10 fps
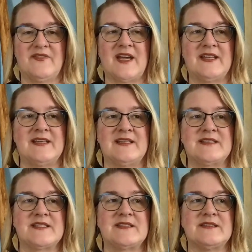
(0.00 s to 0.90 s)
that
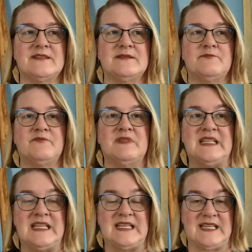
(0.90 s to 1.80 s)
is
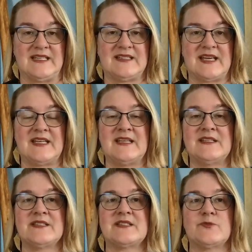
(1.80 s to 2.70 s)
needed, that
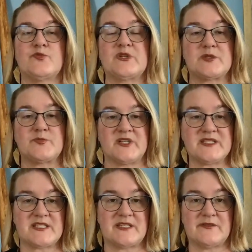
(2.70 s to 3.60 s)
is
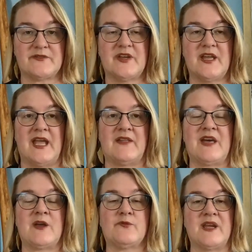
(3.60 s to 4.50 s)
responsive, and
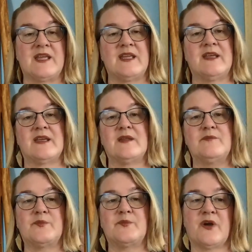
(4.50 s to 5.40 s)
that Reiki can
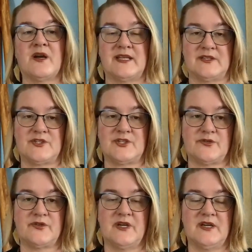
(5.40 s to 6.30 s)
be brought
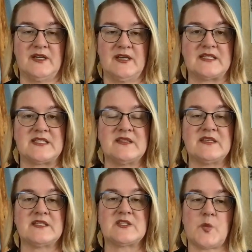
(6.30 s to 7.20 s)
into. It's in
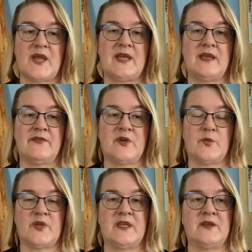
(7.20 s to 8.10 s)
this way that
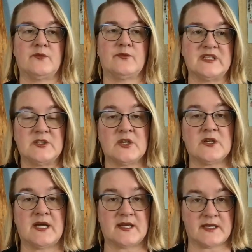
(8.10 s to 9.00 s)
we really
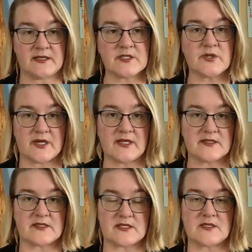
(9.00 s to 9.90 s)
learn how to integrate the
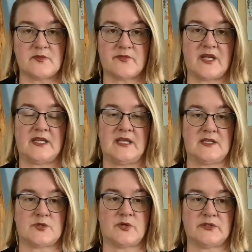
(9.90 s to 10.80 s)
system of Reiki
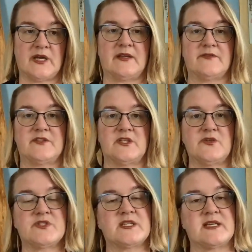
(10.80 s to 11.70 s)
into our life, to
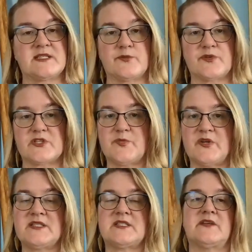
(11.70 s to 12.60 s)
use it as a
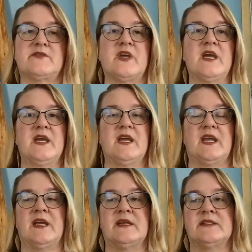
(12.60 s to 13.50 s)
responsive
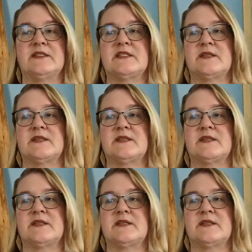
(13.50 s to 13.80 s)
and